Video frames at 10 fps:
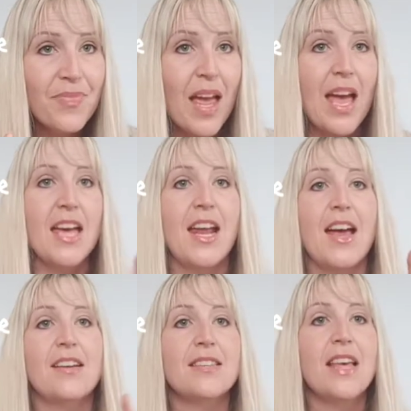it
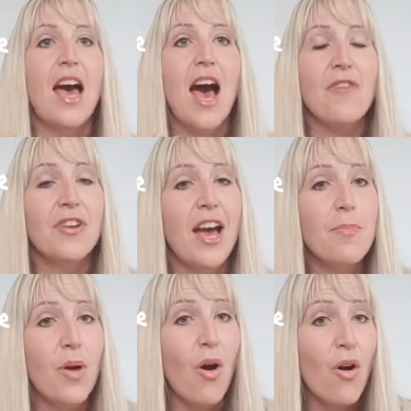has half a cup
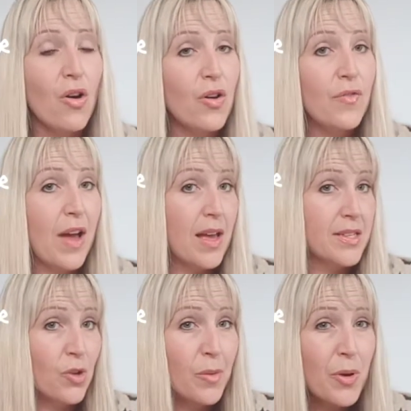of
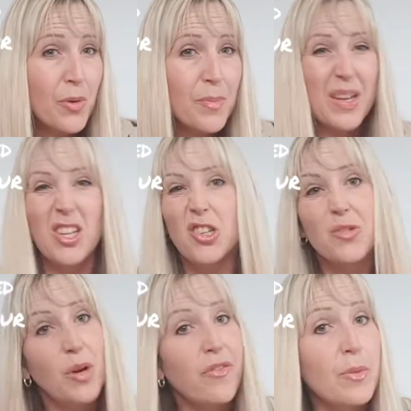soy milk, but you can use
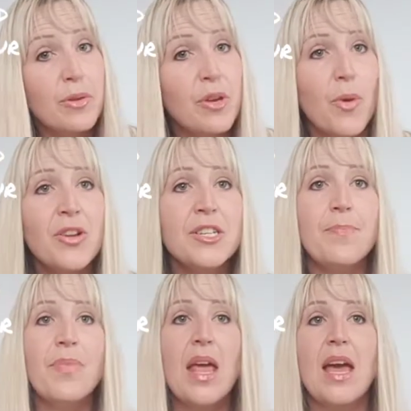whatever milk you want.
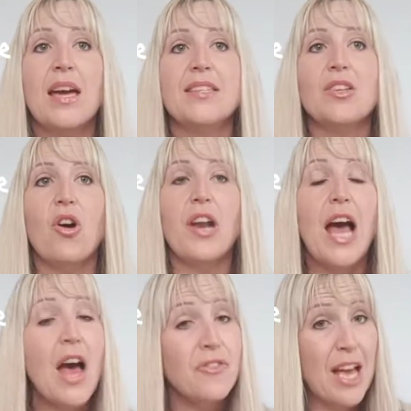It's got
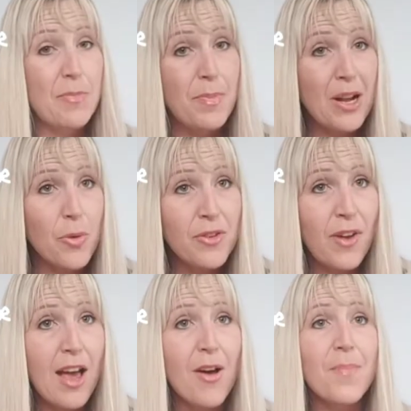half a cup of buckwheat
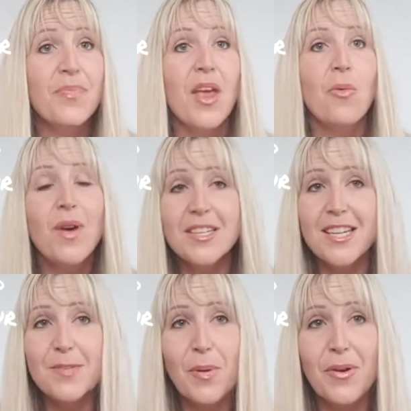flour, 1
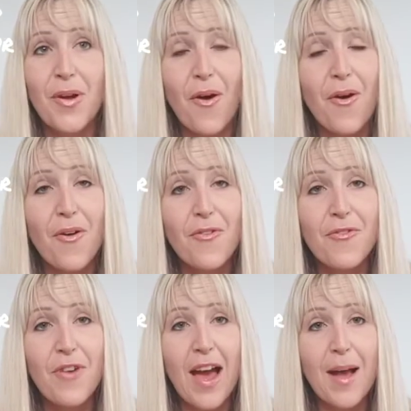teaspoon of
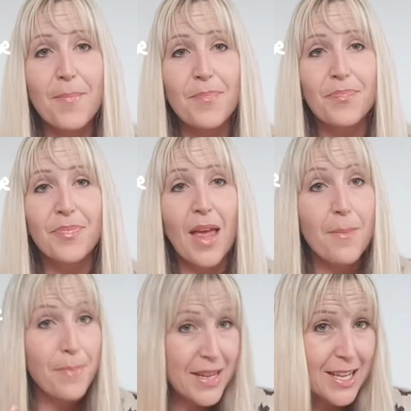
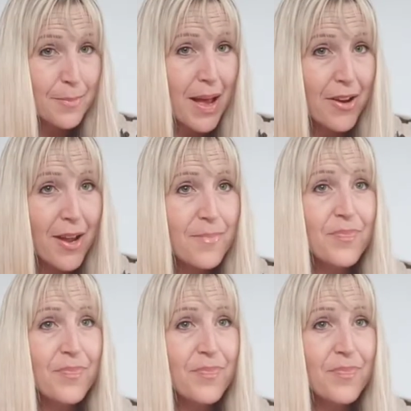baking powder,